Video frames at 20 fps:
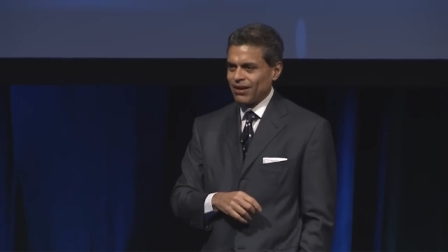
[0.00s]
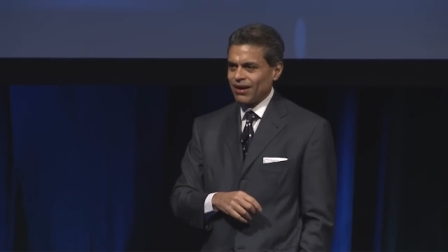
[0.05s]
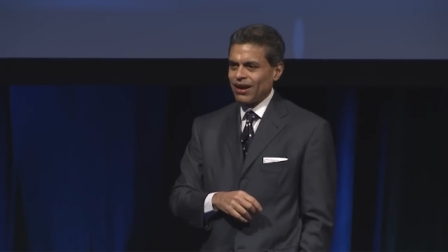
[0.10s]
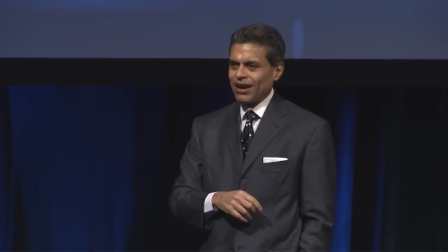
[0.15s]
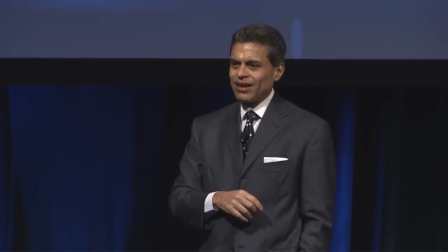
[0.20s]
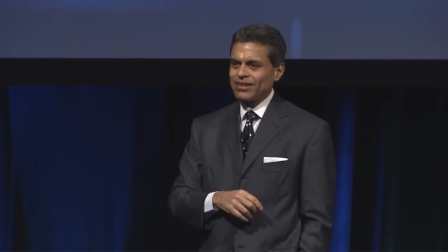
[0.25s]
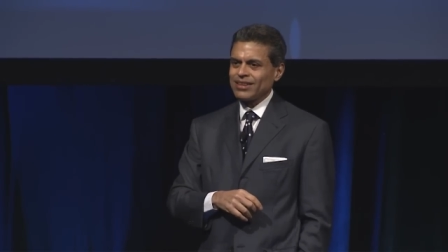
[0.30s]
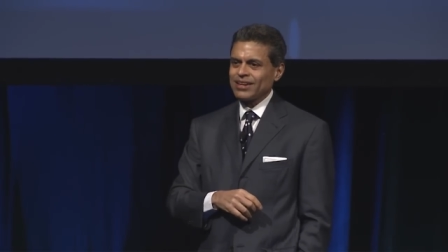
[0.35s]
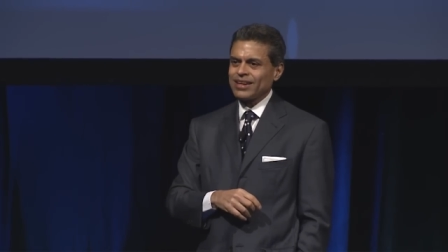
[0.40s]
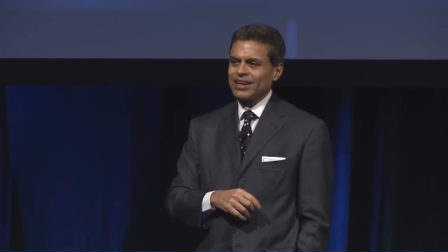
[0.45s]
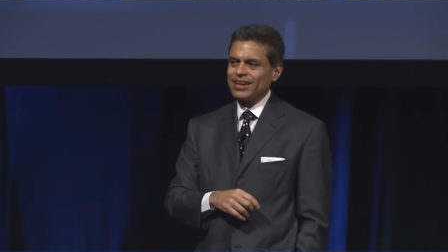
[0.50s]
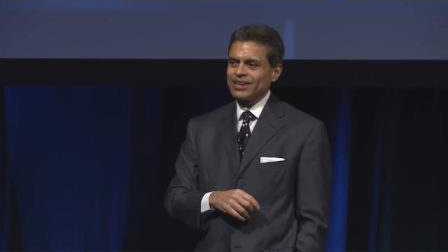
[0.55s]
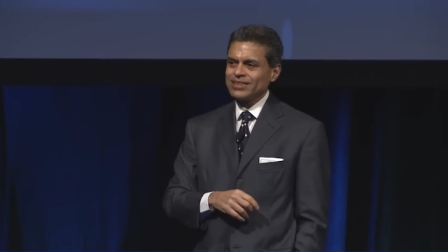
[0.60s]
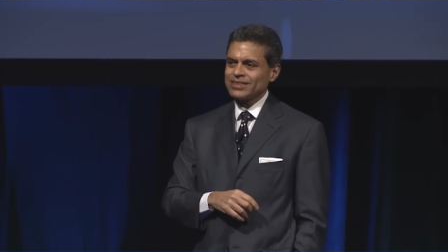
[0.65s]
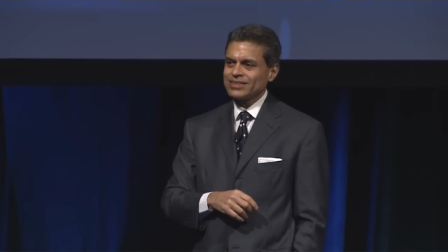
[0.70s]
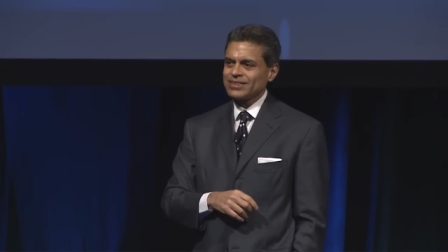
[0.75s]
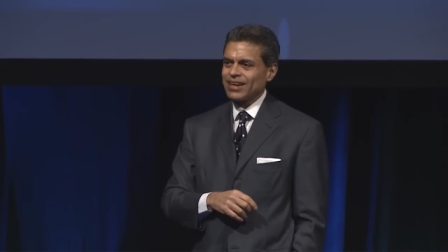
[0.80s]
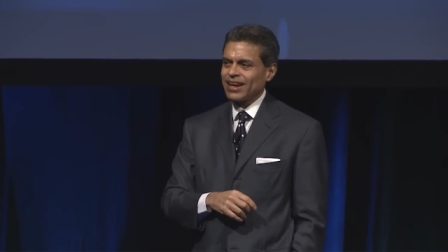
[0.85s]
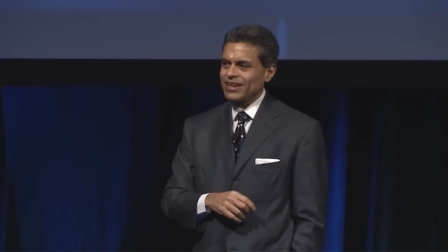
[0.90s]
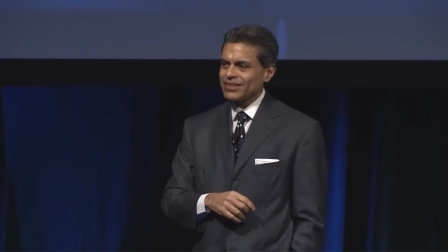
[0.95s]
And the king
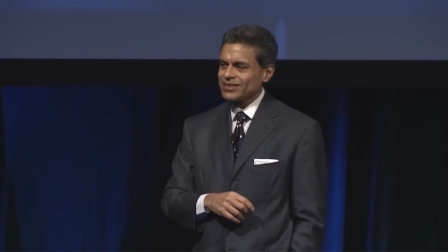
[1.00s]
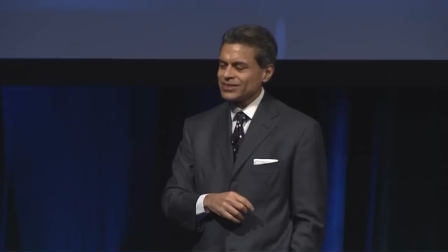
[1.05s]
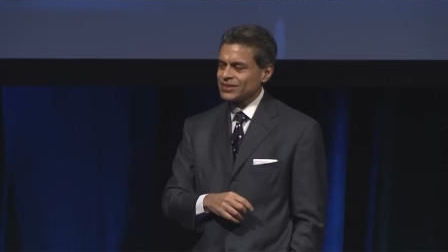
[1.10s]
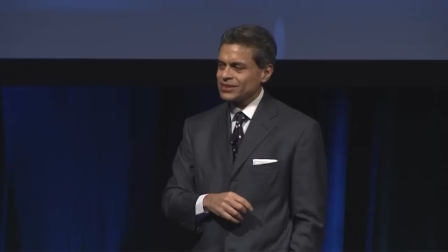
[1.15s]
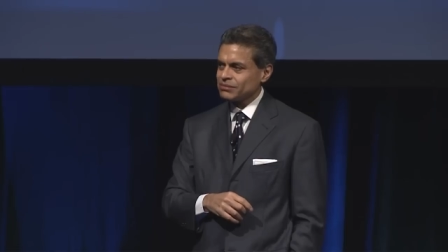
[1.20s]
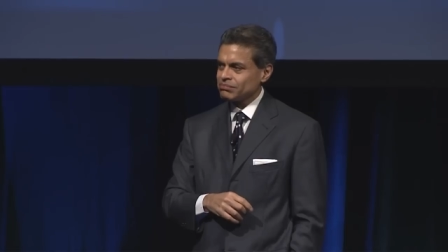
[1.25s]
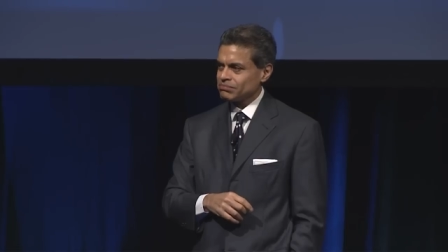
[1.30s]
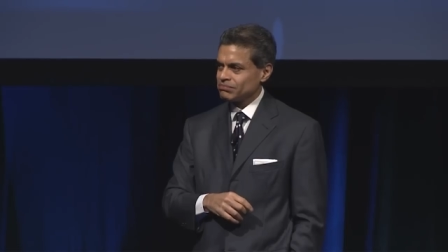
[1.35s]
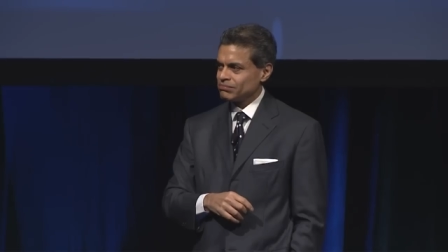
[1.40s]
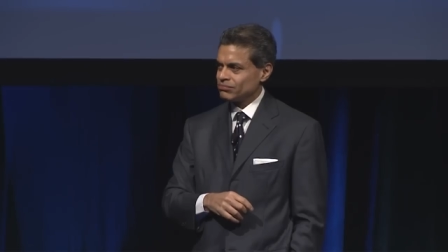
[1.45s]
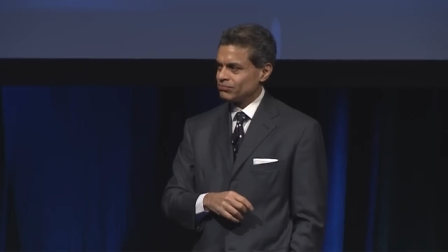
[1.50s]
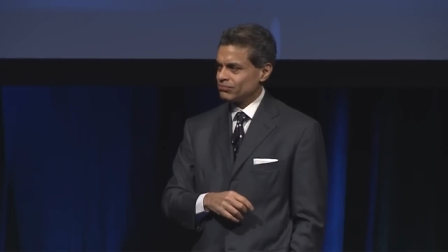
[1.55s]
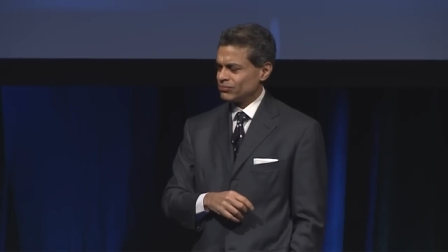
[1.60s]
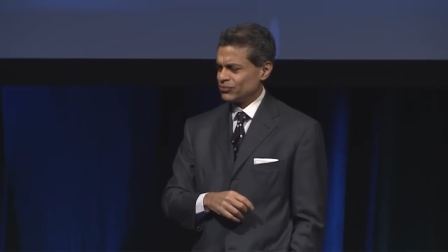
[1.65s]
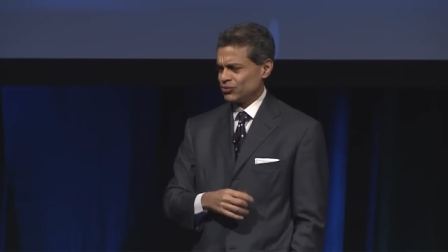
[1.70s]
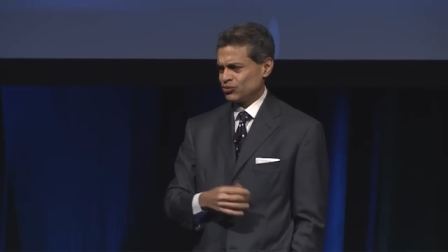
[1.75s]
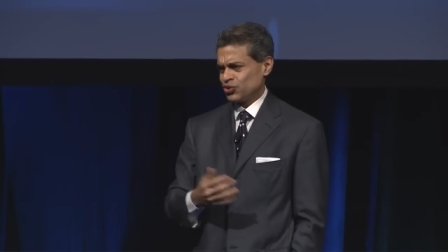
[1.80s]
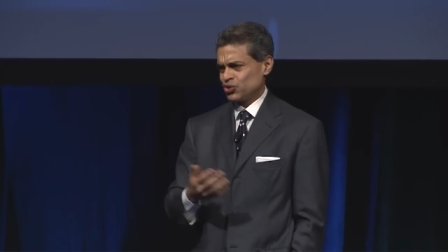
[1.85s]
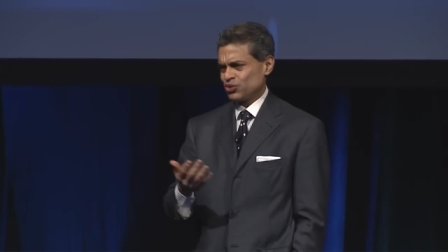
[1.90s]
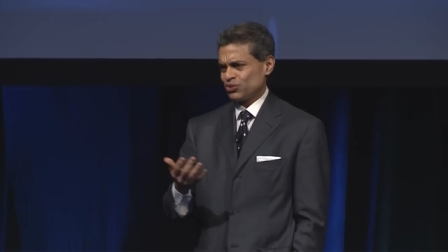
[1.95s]
says,
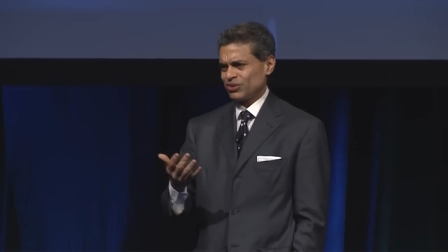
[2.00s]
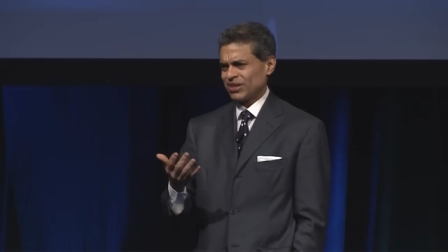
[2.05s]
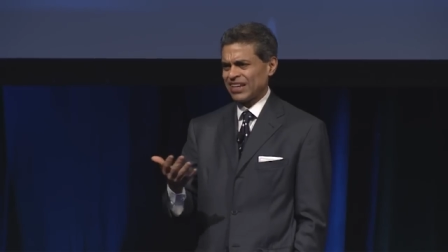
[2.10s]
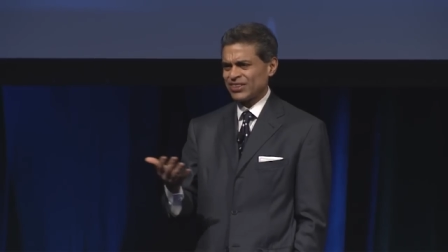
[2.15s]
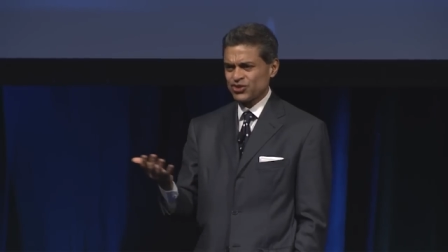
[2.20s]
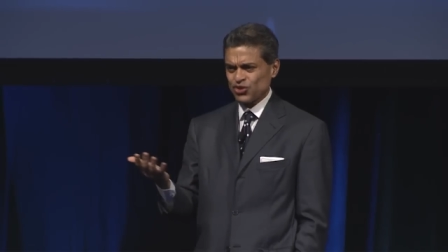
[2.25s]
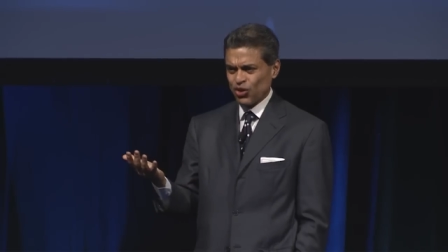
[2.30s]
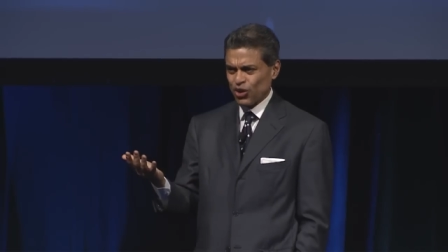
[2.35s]
that's